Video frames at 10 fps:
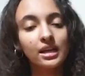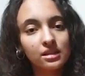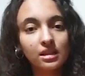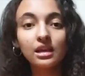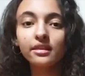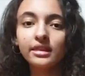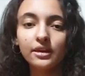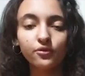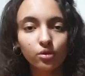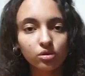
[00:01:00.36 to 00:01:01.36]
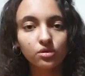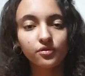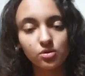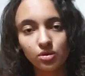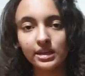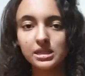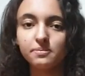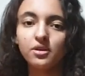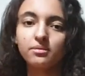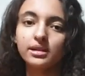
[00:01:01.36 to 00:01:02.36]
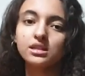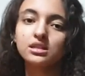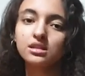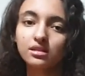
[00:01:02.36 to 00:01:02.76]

And the Foucault-Fizeau experiment.